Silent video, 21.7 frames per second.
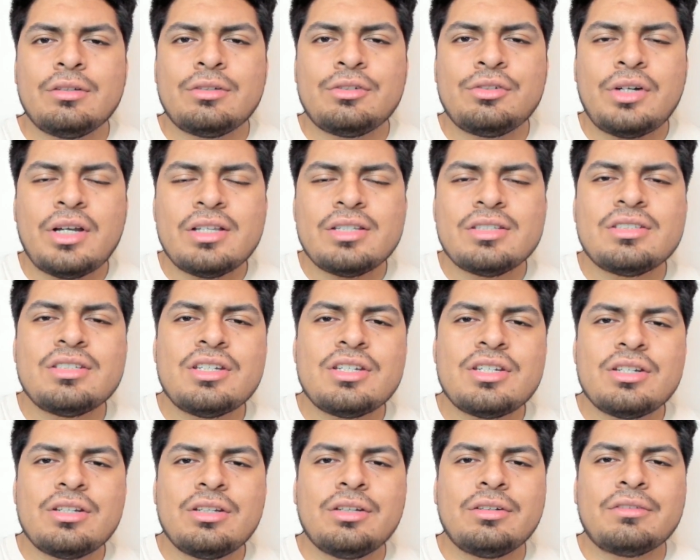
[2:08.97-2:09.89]

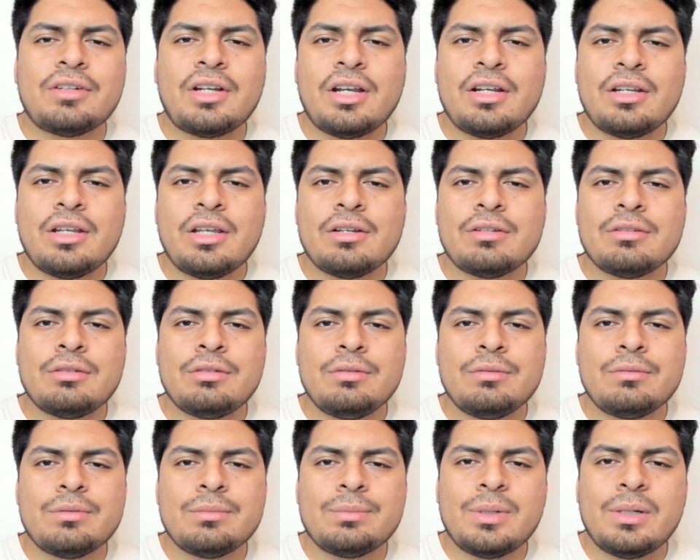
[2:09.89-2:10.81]
transitioning right now
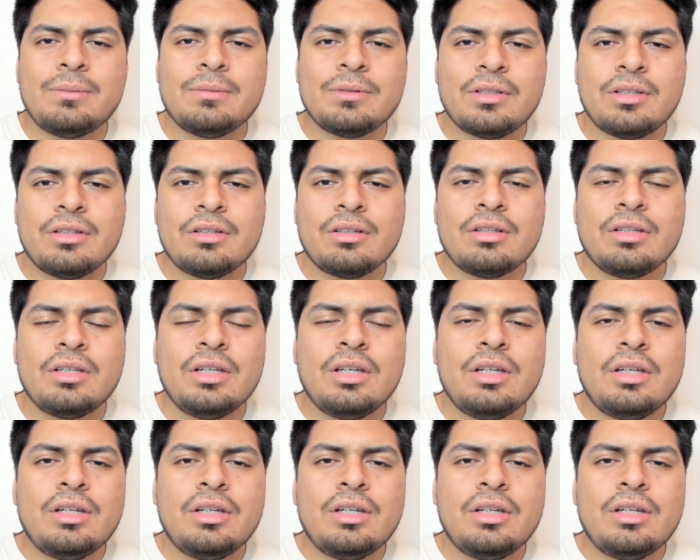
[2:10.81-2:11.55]
to Republican.